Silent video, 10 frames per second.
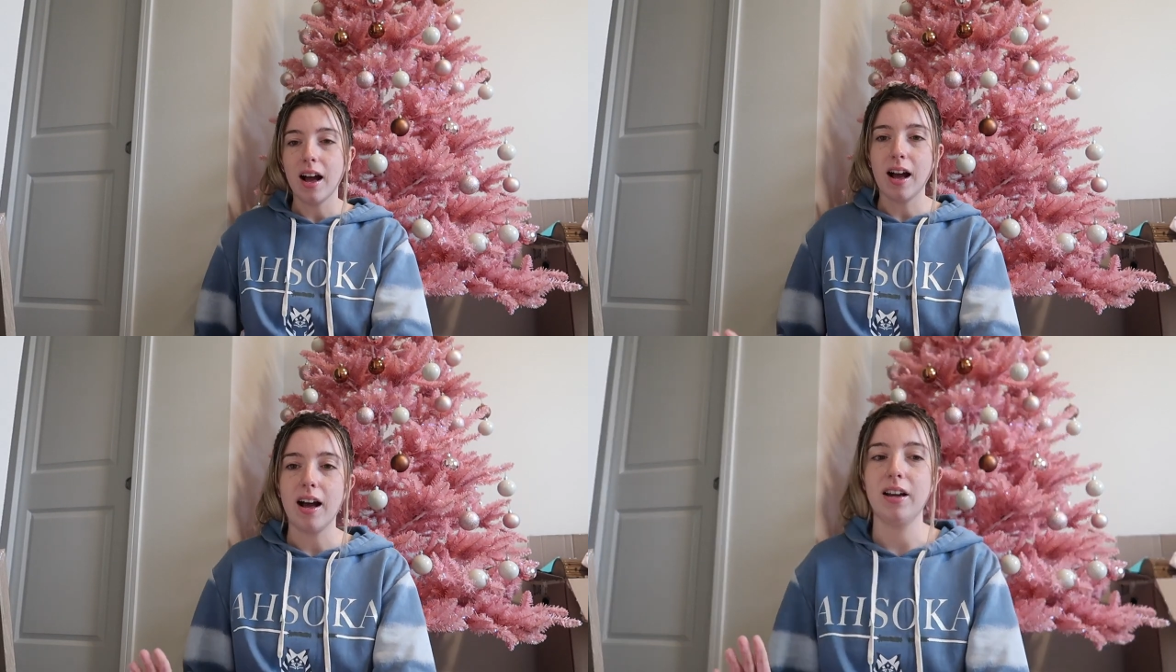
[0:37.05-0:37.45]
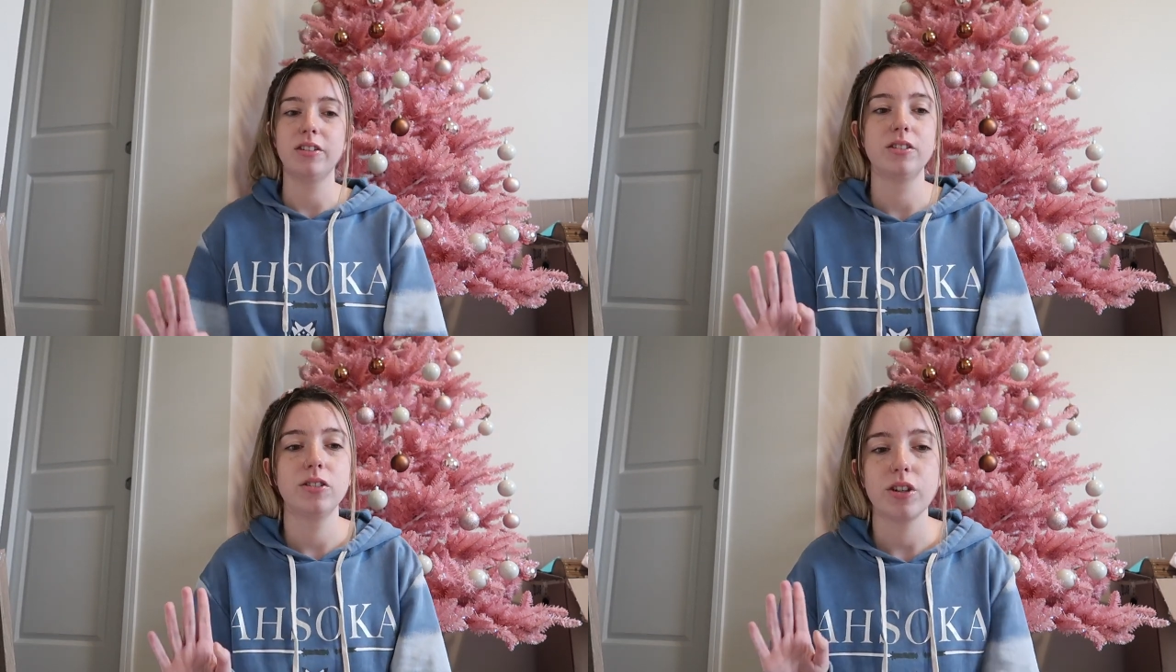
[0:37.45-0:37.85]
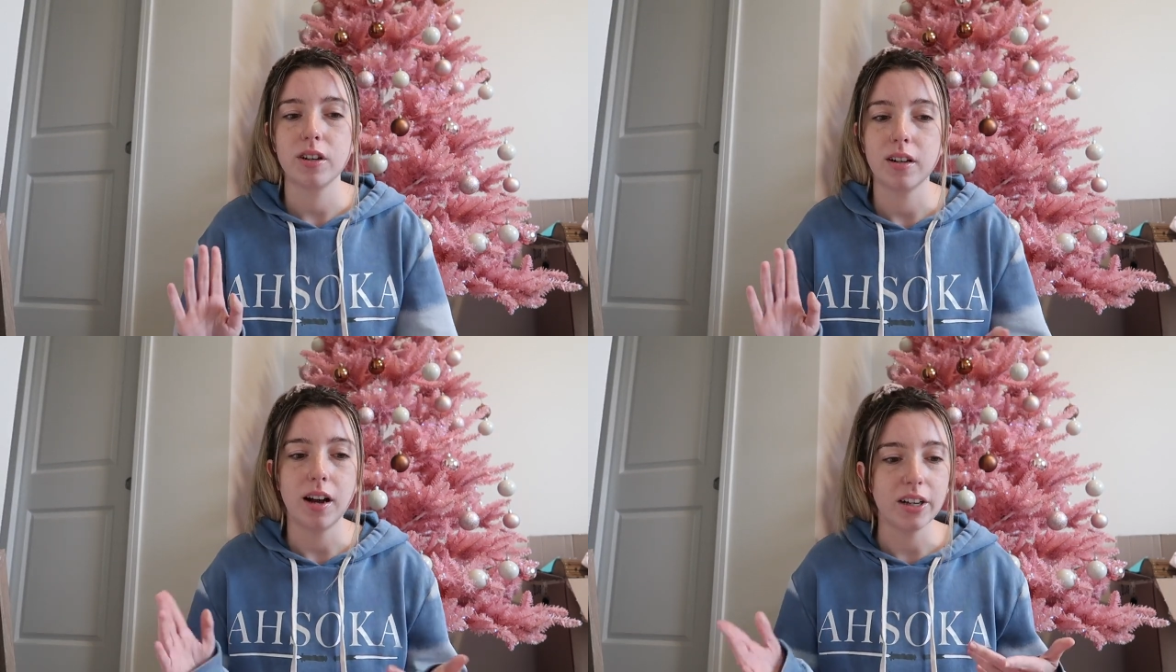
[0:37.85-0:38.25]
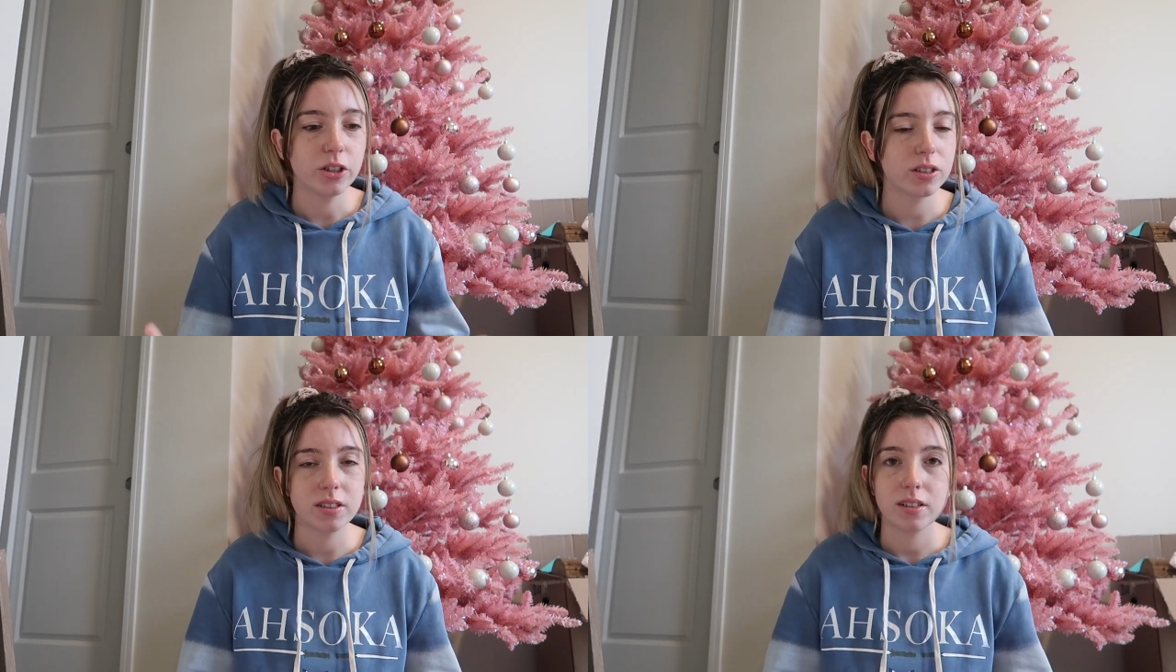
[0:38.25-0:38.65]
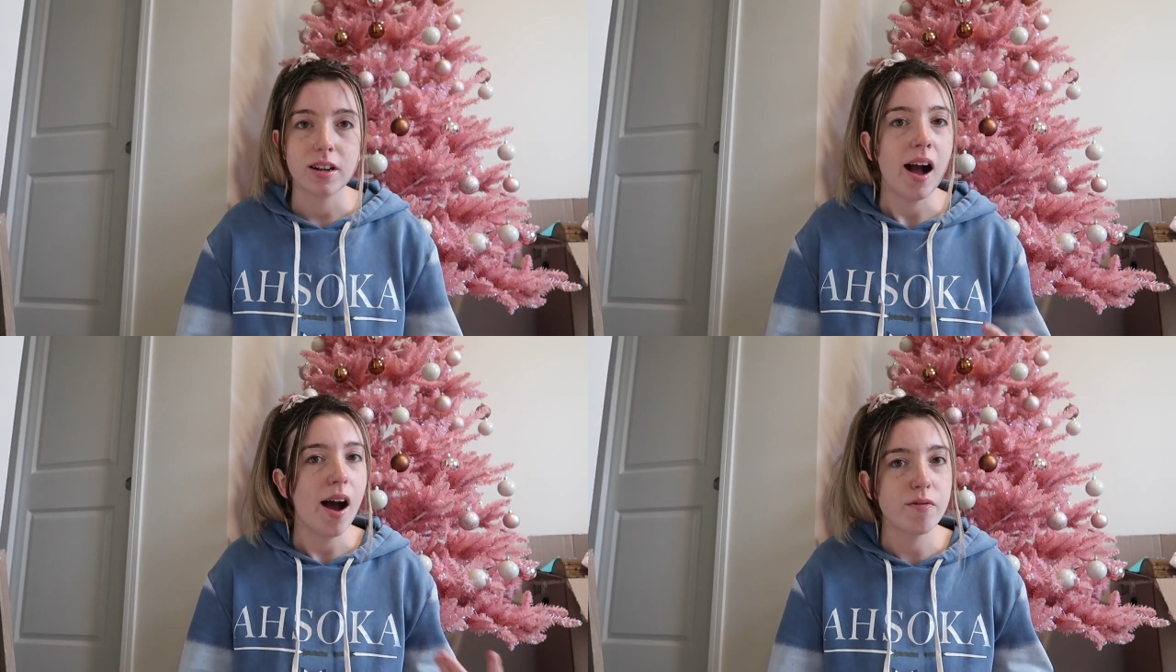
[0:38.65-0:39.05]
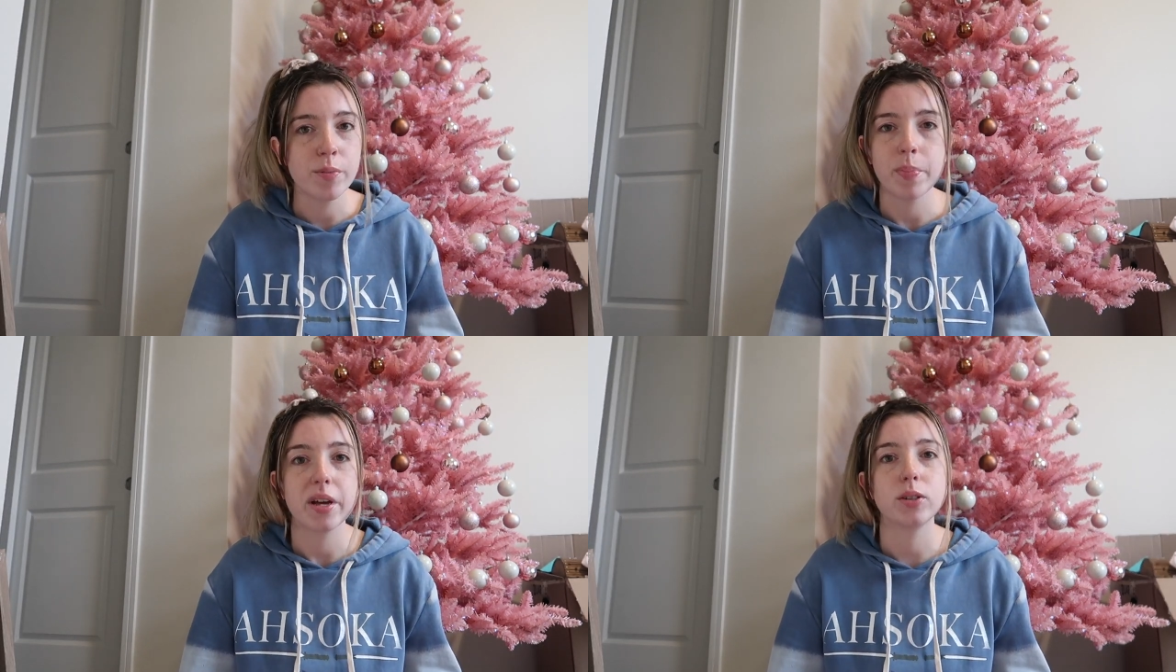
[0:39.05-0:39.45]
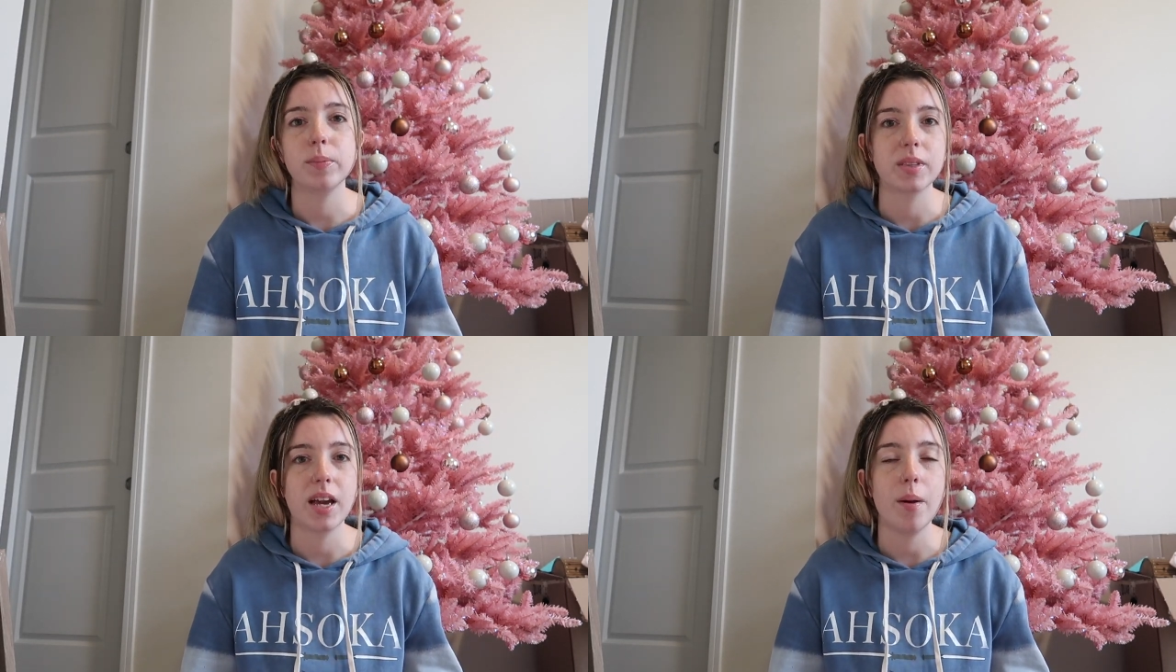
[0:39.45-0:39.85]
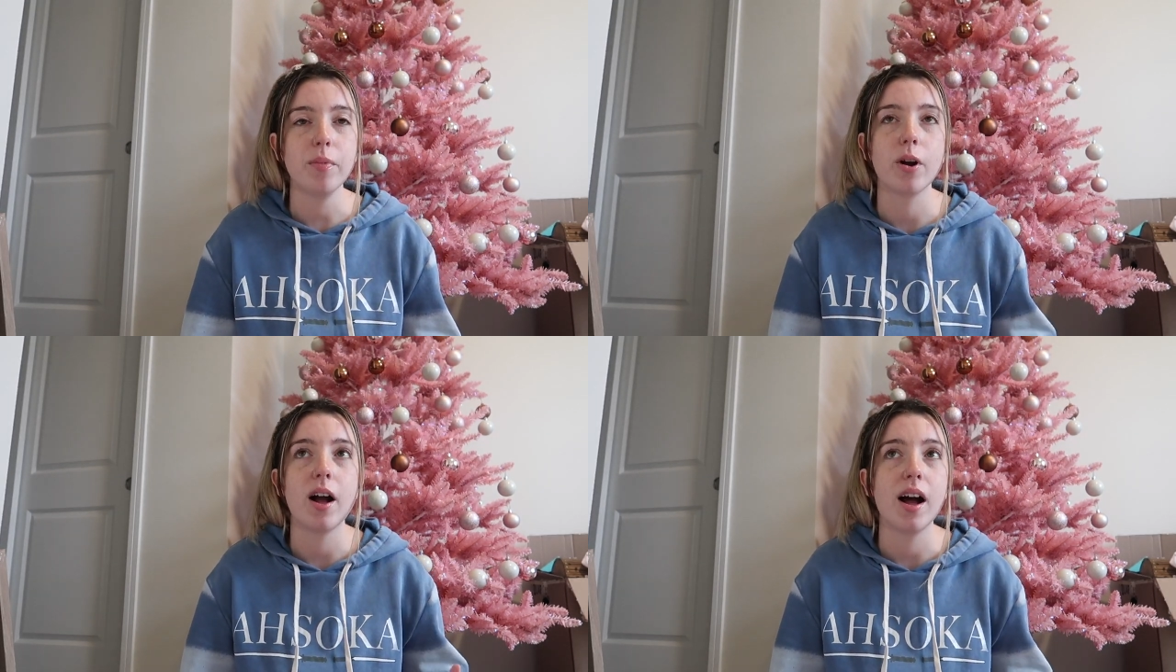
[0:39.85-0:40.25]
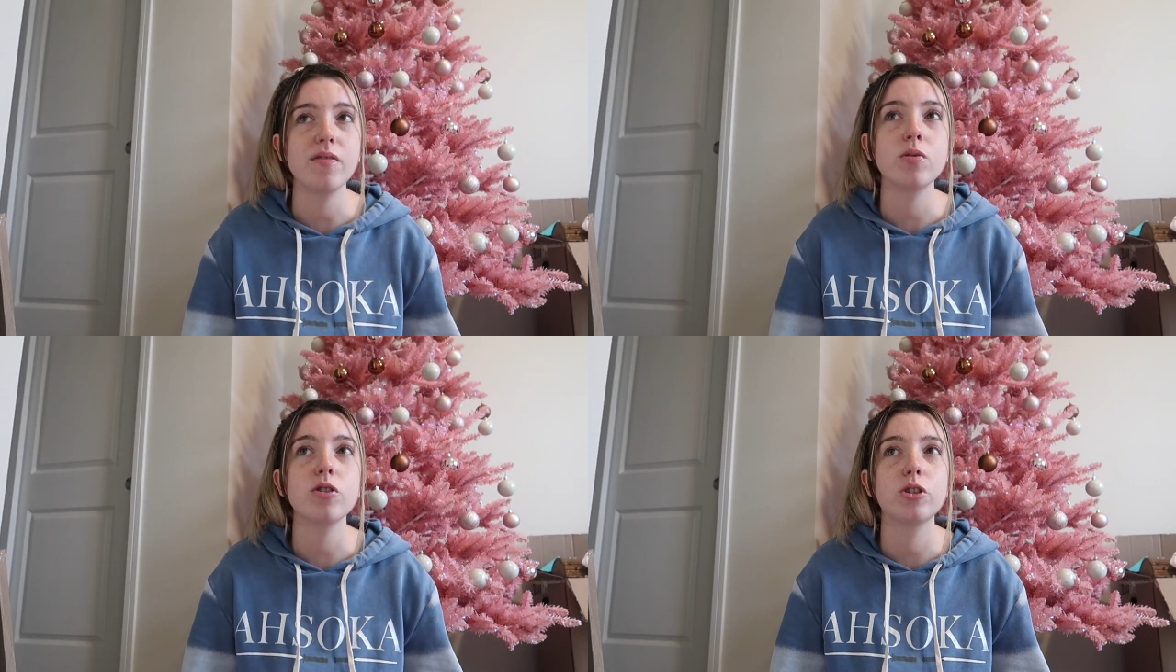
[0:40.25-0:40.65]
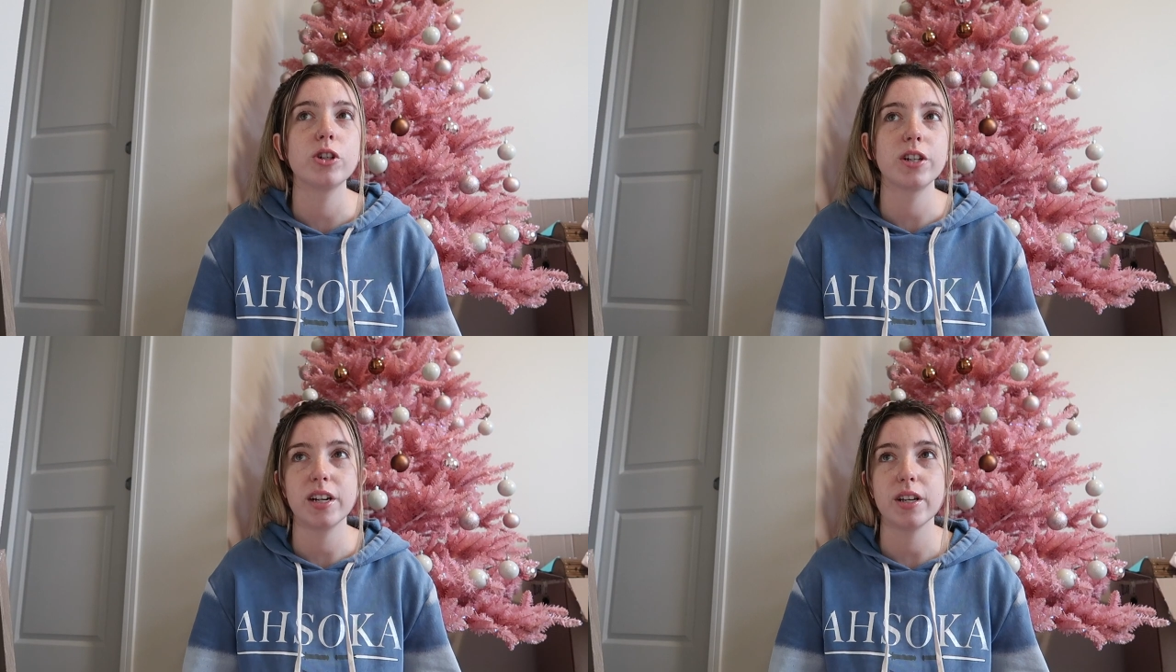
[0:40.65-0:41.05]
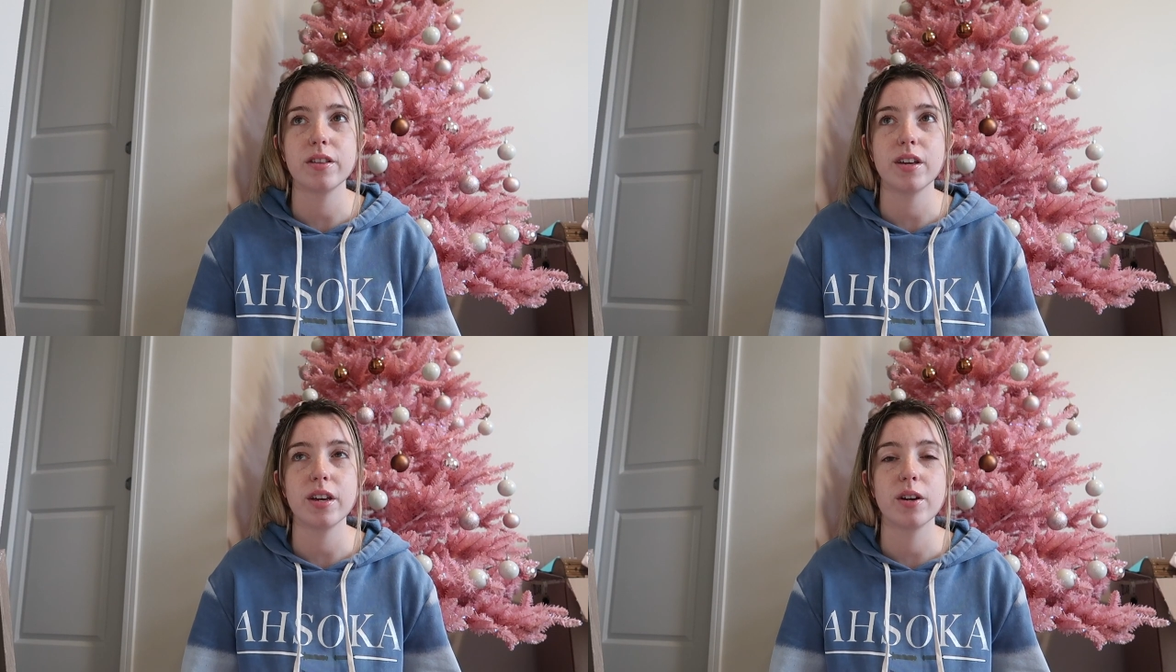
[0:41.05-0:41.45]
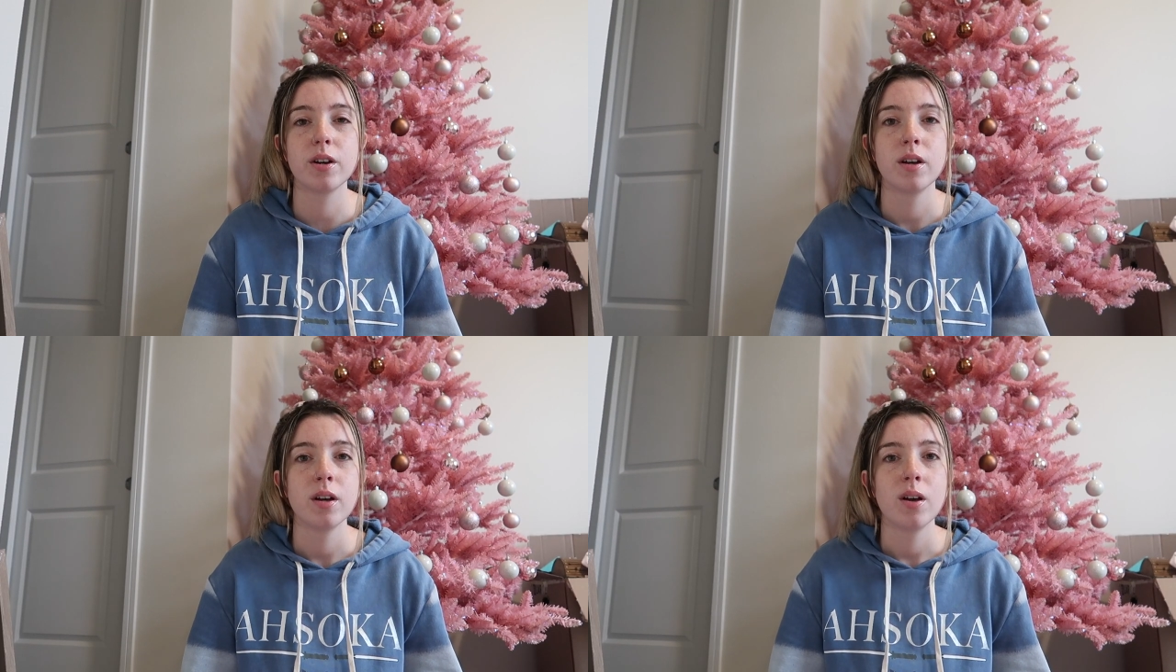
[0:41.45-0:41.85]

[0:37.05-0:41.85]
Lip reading: and I just haven't picked up the camera. I haven't done anything